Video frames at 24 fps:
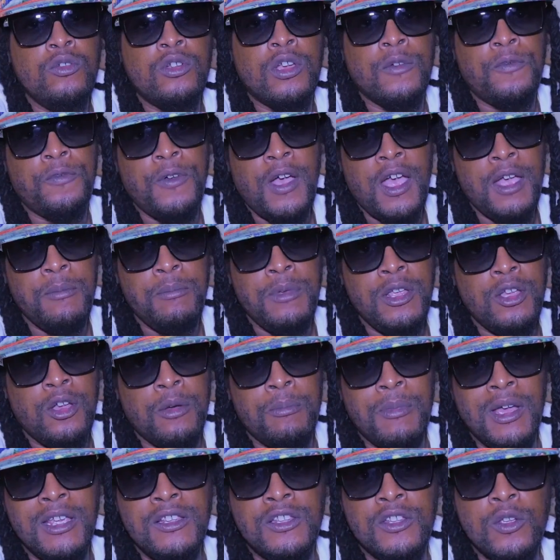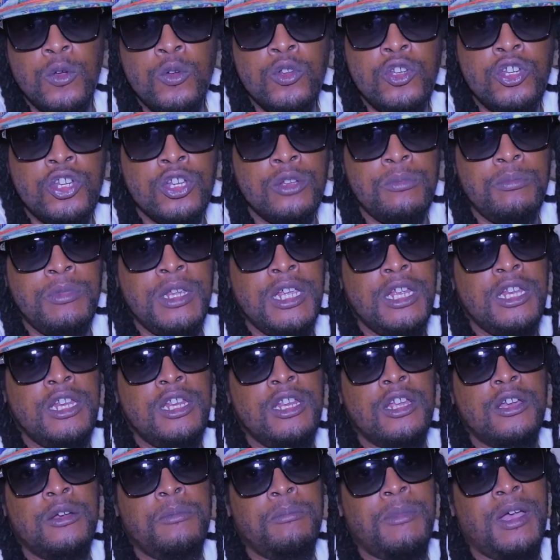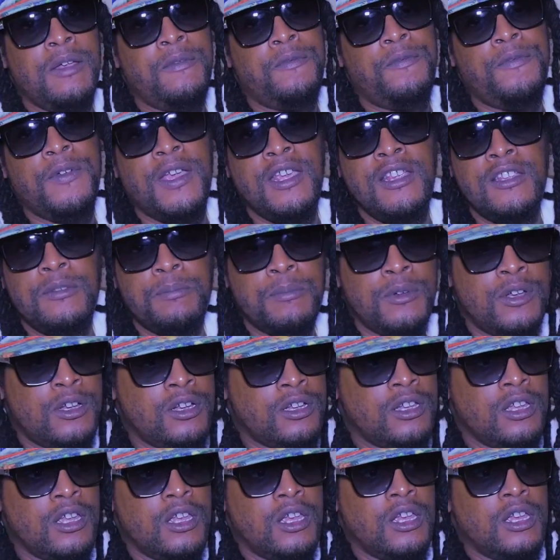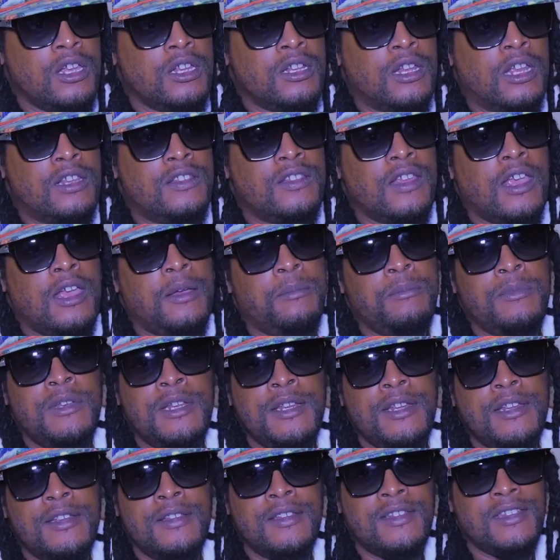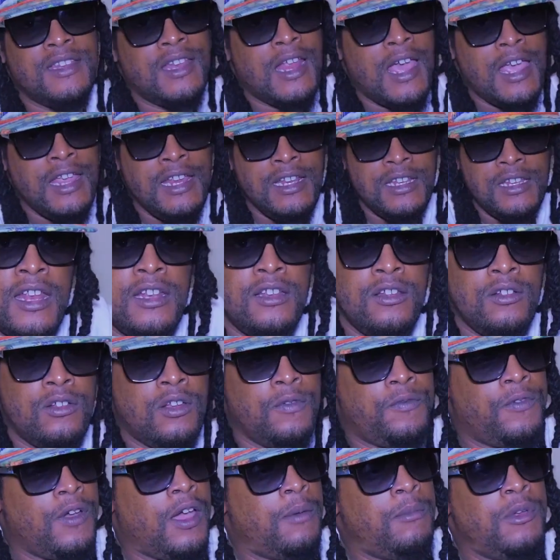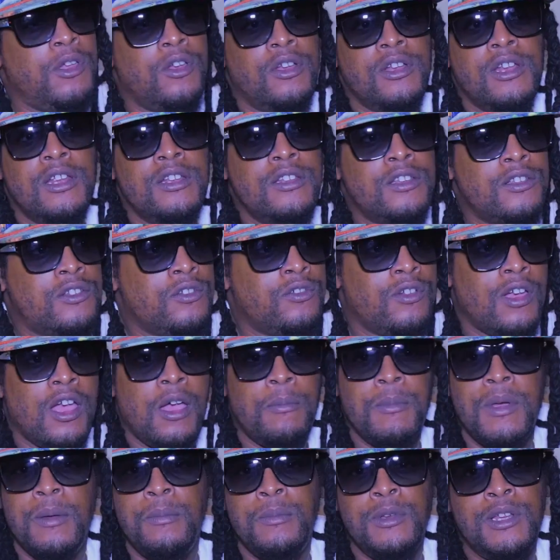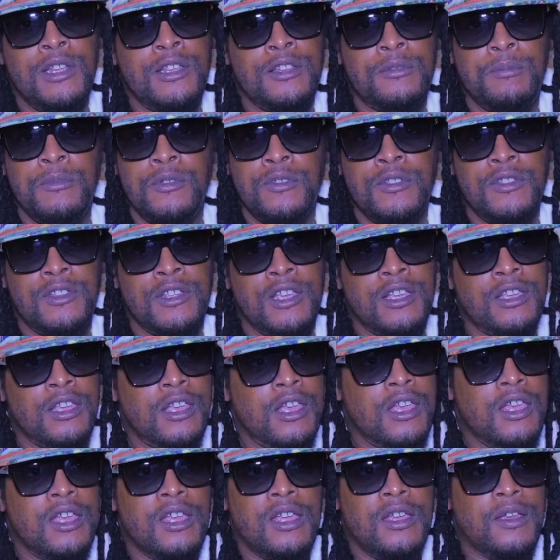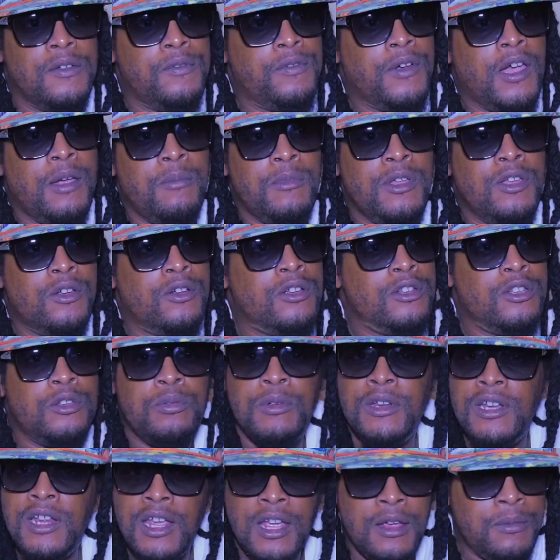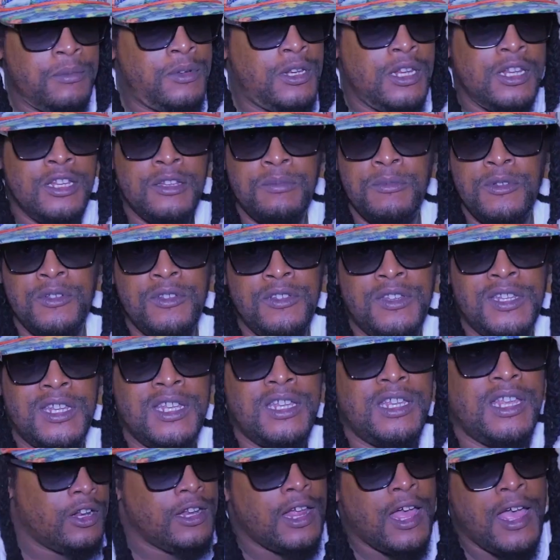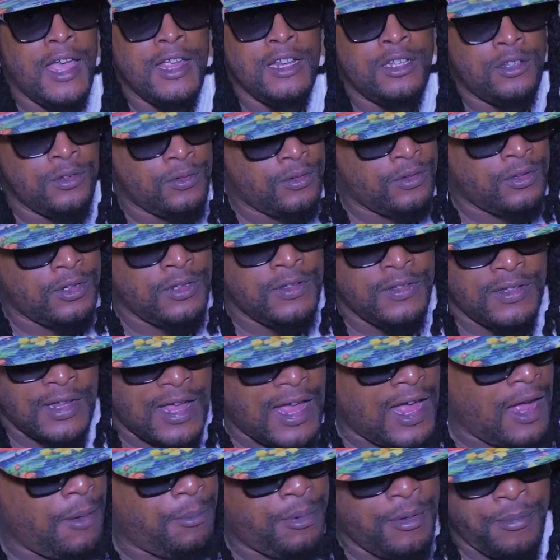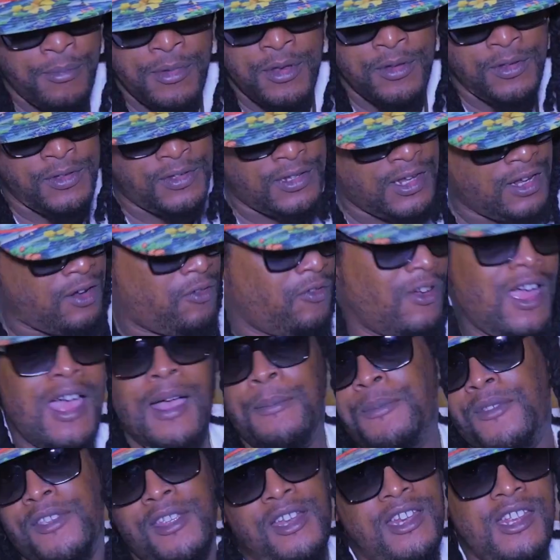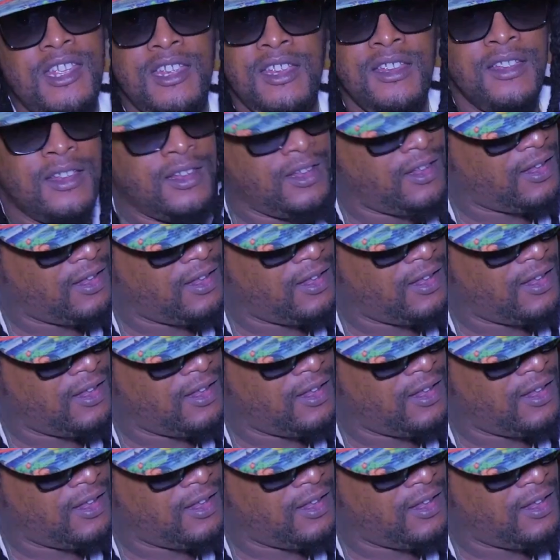can find me on my social media, my Facebook. That's Mdeez Night. You can find me on Instagram, Mdeez Music. Find me on Twitter, Mdeez Music. On iTunes, Apple Music, Rhapsody,